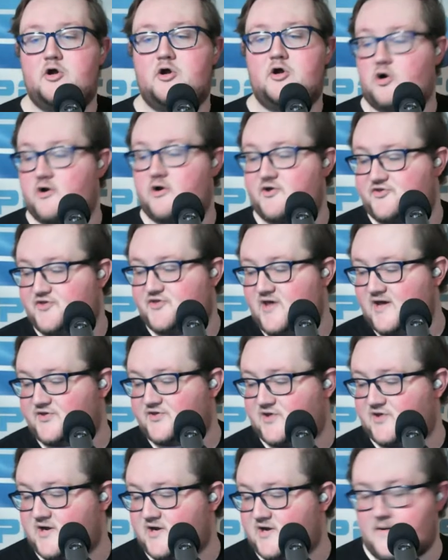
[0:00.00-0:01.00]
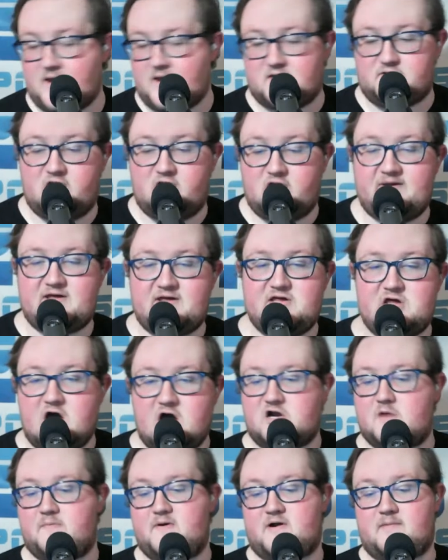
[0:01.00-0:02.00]
Curtis Dixon, a little bit
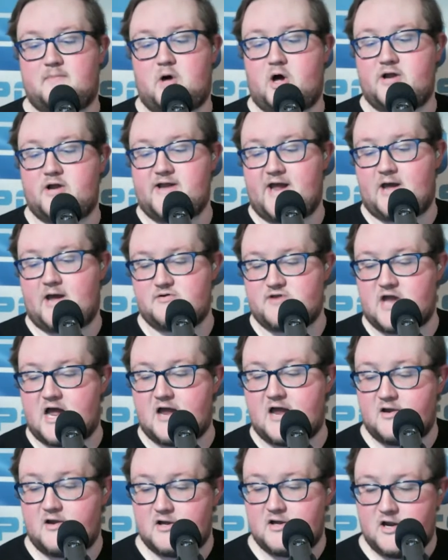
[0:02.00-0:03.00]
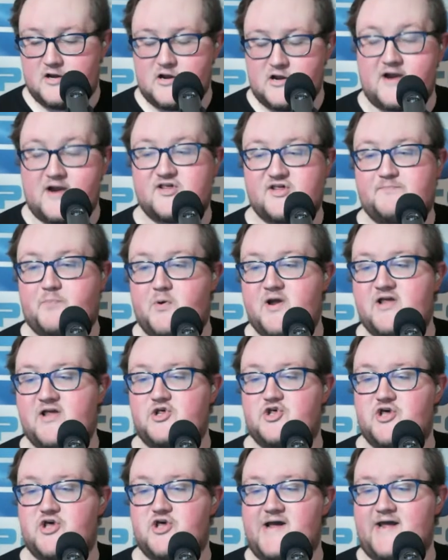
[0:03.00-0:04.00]
younger, but come on now, not a spring
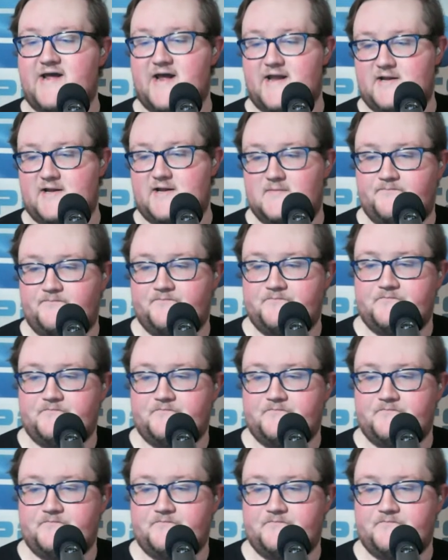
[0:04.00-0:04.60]
chicken.